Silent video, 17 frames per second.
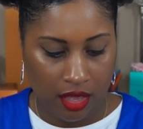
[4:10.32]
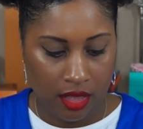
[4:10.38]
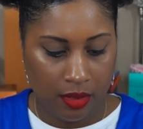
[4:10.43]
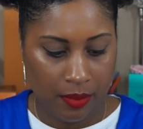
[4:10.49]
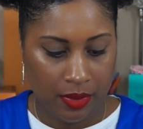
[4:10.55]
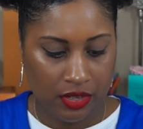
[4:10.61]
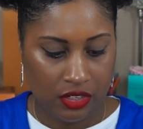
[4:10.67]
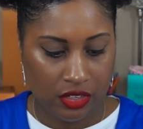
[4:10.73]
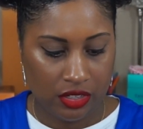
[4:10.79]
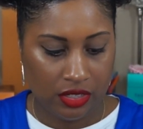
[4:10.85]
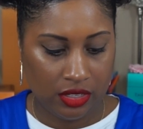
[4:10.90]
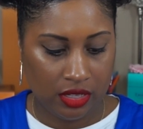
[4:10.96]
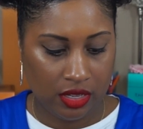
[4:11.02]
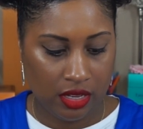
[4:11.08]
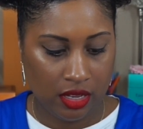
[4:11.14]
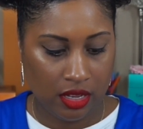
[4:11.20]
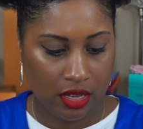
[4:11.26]
Let me
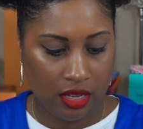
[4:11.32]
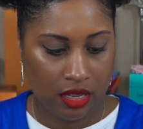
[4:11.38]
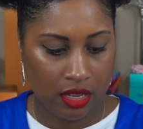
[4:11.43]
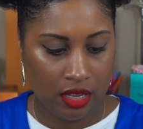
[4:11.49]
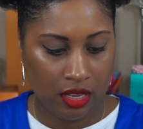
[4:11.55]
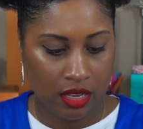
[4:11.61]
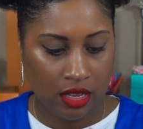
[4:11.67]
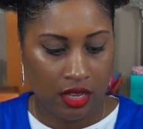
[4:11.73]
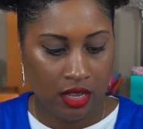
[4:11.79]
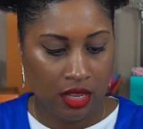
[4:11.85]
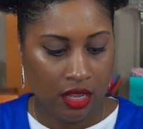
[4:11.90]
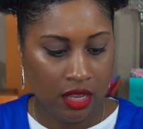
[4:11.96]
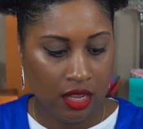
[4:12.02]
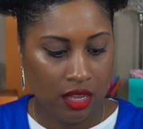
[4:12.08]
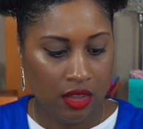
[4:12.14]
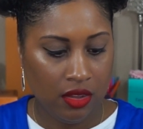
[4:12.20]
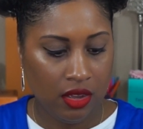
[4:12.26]
just,
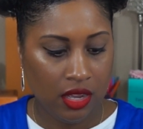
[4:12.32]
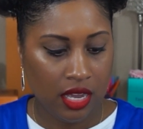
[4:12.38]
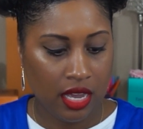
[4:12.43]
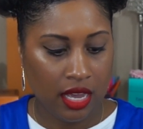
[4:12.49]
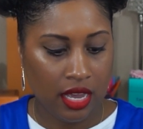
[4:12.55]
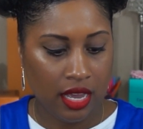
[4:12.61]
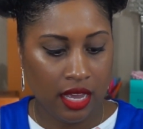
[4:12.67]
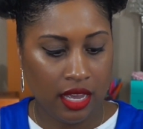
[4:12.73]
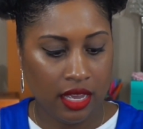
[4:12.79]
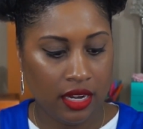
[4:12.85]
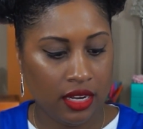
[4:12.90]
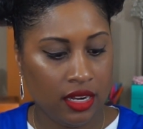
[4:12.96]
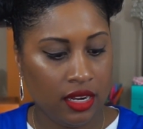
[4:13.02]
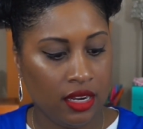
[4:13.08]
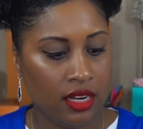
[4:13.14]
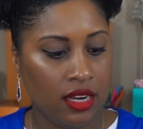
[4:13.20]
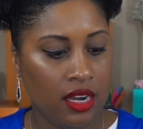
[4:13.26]

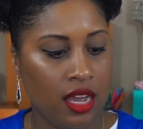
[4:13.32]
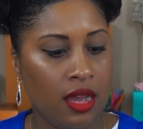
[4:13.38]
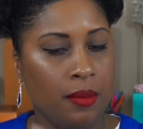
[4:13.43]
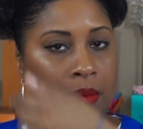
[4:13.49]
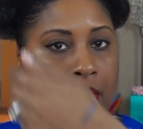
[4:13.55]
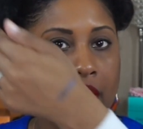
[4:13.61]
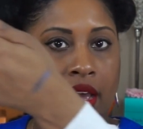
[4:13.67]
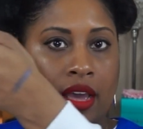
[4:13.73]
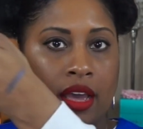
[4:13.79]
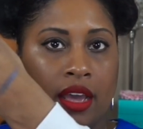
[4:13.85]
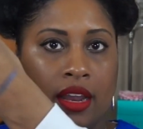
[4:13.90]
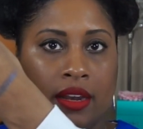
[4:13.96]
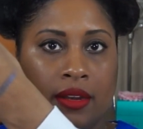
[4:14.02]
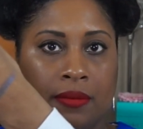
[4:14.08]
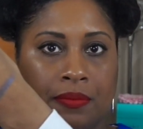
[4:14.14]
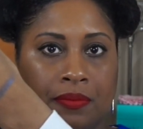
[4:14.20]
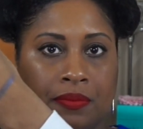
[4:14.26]
okay, not
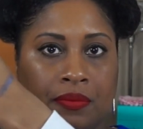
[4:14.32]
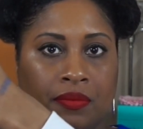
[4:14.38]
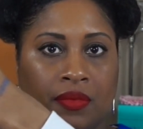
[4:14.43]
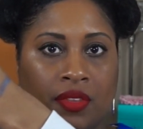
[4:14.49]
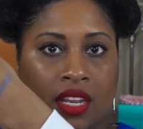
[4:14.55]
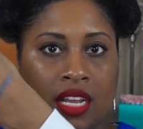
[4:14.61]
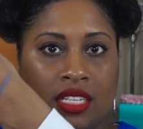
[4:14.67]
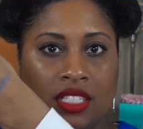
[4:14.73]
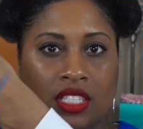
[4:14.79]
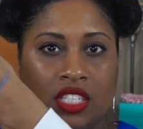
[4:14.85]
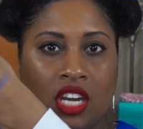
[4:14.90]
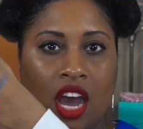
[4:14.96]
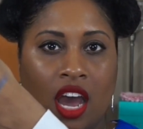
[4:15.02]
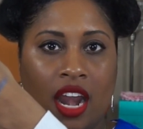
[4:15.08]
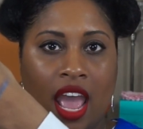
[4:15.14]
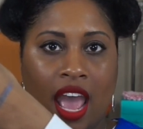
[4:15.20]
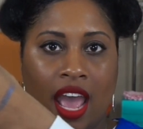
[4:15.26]
bad. It's
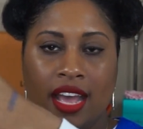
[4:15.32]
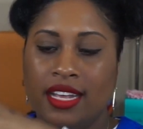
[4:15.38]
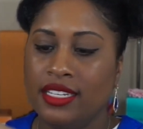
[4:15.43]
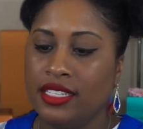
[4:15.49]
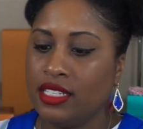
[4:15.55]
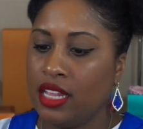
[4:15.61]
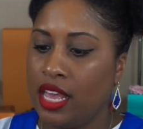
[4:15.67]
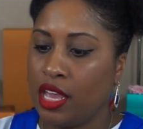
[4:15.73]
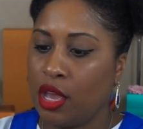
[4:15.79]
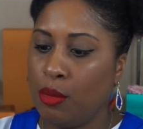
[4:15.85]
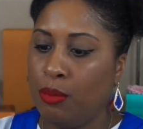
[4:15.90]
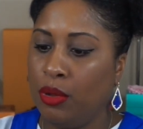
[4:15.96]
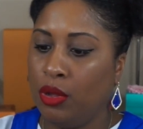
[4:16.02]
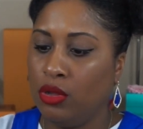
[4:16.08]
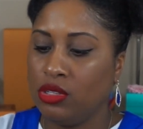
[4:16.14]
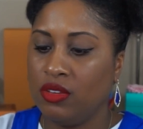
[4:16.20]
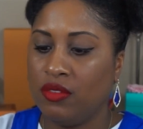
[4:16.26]
not as like a
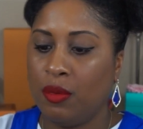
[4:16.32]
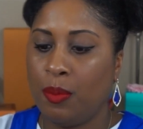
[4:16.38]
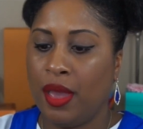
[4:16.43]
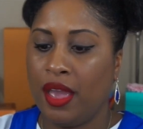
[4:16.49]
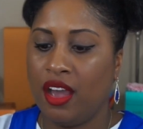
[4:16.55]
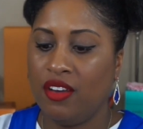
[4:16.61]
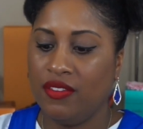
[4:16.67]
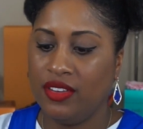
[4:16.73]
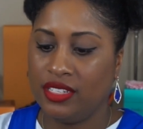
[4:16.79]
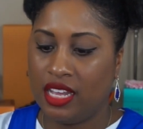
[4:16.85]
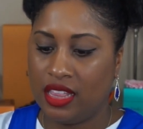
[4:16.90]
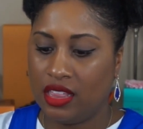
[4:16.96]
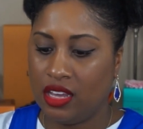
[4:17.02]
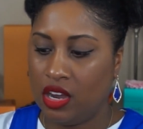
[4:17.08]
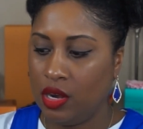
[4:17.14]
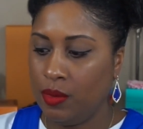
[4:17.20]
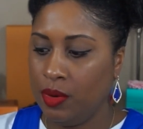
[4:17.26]
bold of a payoff as I
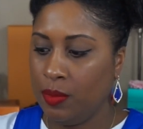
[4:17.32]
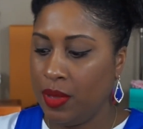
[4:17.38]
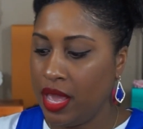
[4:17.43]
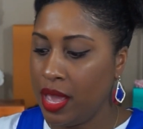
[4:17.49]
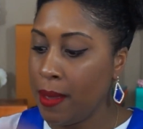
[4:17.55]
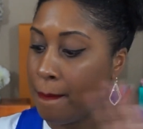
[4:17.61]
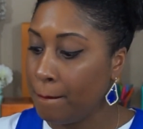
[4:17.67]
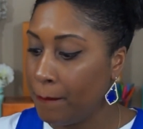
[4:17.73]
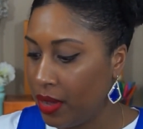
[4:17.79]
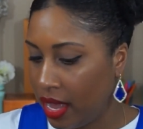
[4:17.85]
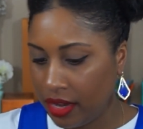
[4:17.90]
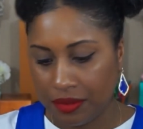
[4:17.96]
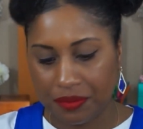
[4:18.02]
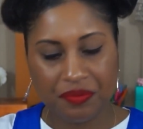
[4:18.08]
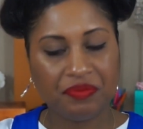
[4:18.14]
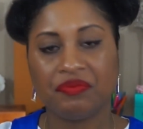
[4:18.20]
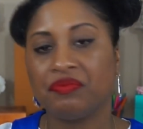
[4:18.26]
thought it would be,
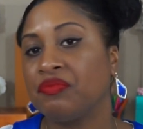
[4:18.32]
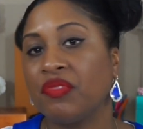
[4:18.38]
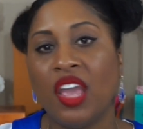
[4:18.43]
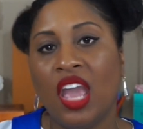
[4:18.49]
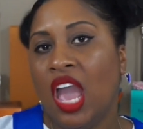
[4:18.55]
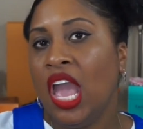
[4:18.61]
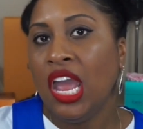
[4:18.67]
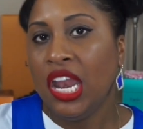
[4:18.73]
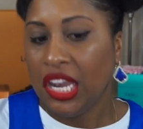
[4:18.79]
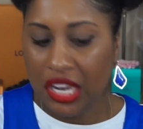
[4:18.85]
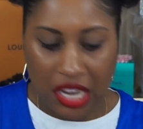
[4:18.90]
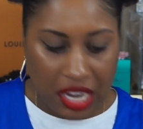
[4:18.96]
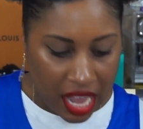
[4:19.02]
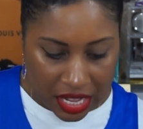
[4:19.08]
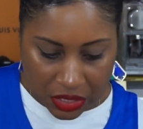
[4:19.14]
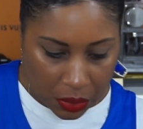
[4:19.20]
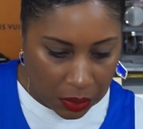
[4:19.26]
but
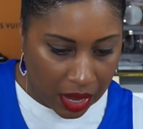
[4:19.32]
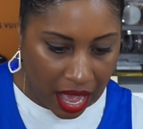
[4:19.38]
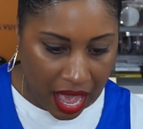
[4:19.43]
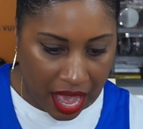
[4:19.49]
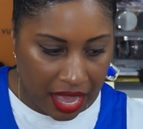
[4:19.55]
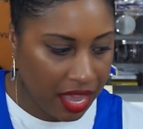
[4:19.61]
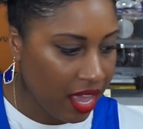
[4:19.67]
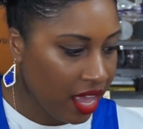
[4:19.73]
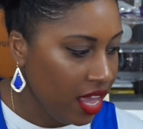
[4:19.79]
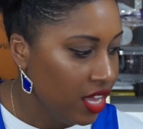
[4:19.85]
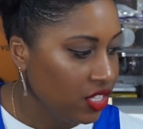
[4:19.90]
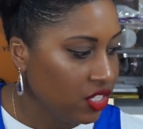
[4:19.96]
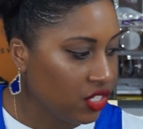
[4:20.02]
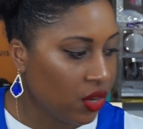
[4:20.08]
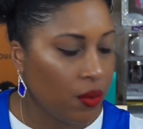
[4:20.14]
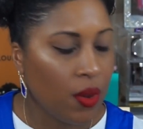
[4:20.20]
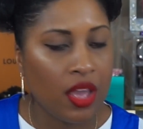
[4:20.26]
that's okay.
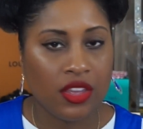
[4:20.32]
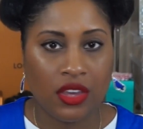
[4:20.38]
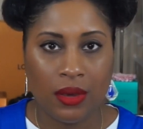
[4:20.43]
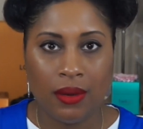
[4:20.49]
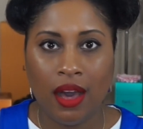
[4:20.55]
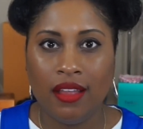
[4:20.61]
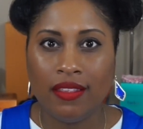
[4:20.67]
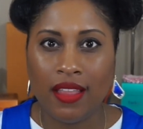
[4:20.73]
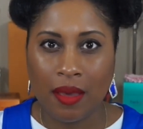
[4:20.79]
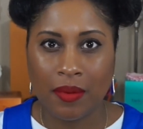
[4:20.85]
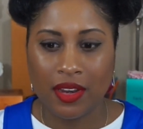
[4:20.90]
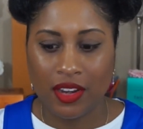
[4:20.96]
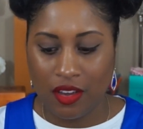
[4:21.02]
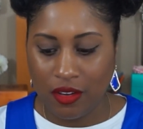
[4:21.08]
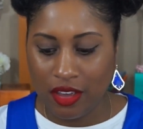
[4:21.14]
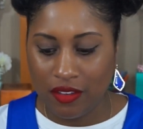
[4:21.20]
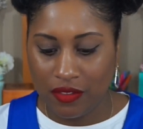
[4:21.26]
So you all let me
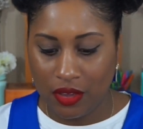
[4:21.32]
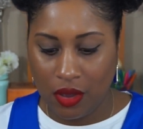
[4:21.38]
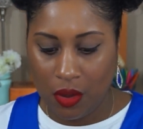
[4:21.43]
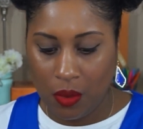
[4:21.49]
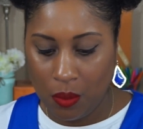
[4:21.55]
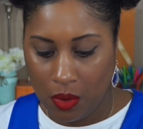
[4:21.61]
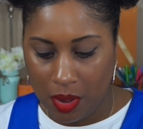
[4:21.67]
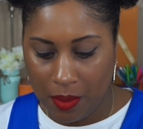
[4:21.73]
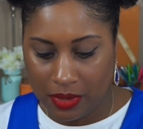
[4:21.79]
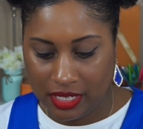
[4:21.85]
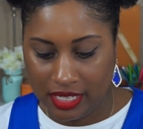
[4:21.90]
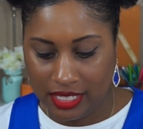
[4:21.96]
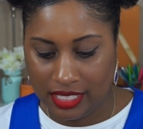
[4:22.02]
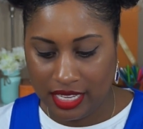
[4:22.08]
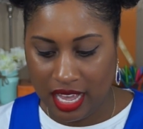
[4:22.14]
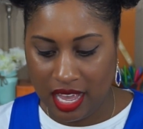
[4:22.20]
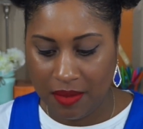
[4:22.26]
know if you all want to
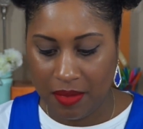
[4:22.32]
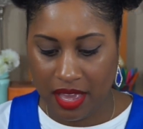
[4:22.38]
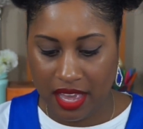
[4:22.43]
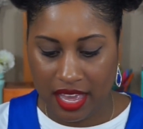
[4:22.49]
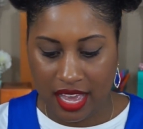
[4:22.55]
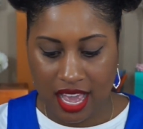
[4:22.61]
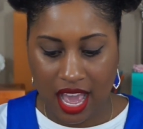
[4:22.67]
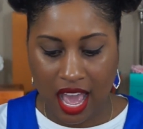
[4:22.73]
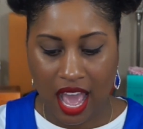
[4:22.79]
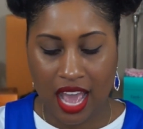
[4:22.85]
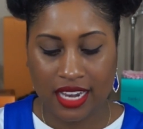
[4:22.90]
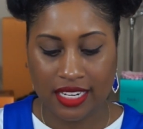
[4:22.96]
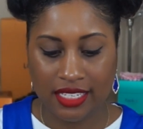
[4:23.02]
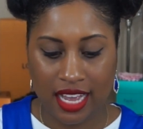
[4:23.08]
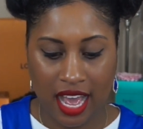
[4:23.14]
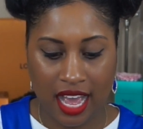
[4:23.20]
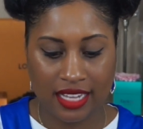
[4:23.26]
see me
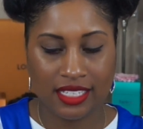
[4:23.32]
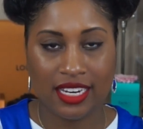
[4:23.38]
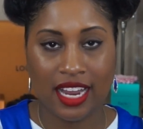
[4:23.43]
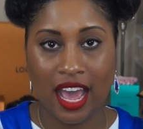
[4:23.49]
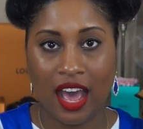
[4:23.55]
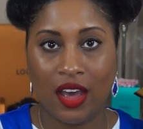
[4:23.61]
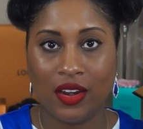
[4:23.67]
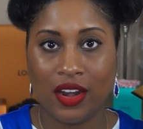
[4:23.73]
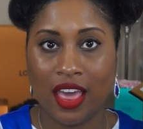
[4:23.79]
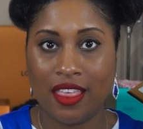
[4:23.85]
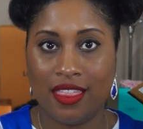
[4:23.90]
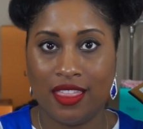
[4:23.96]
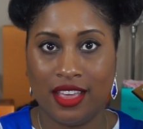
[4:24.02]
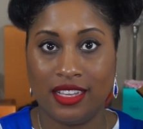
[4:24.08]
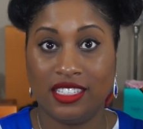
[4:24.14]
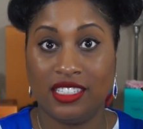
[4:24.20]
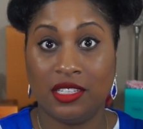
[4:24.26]
test out
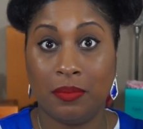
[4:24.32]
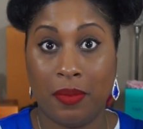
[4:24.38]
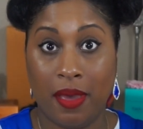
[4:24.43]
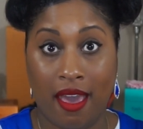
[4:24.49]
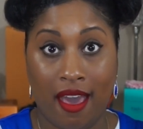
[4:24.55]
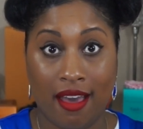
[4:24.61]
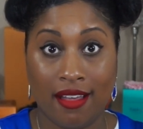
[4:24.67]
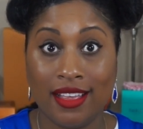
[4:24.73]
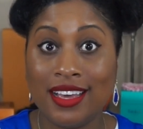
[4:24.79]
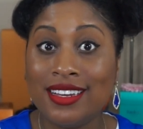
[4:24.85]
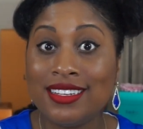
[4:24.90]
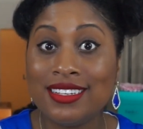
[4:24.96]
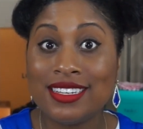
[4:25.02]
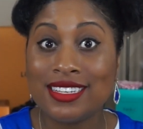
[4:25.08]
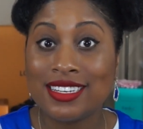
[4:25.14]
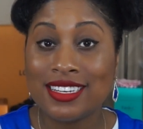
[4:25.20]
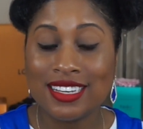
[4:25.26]
this
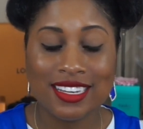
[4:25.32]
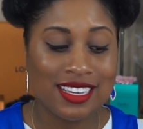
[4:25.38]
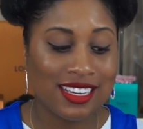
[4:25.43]
palette,